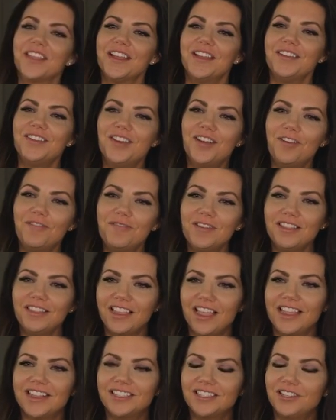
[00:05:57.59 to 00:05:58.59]
No one
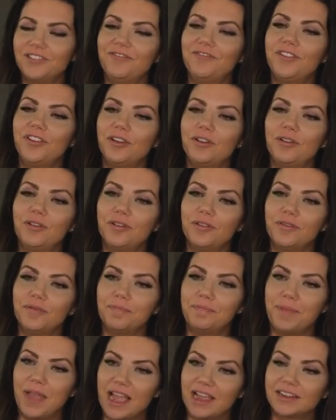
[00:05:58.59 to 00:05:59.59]
likes to feel
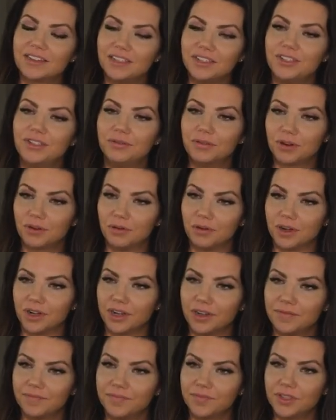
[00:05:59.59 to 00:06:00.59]
backed into a
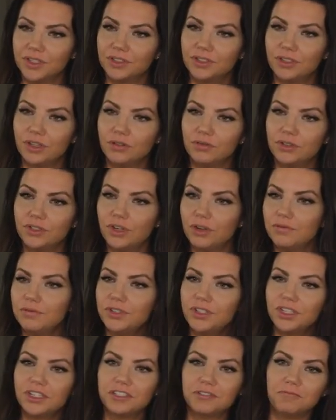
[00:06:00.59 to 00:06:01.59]
corner. So don't
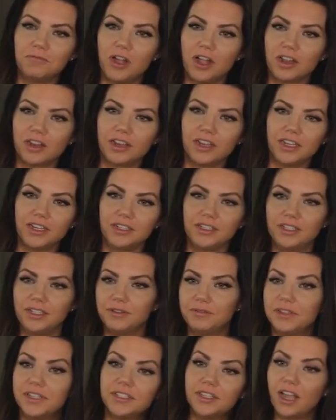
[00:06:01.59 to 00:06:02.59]
just walk into
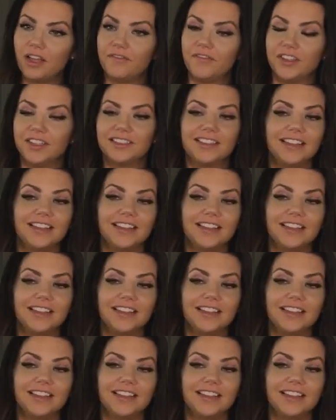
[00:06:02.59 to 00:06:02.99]
his office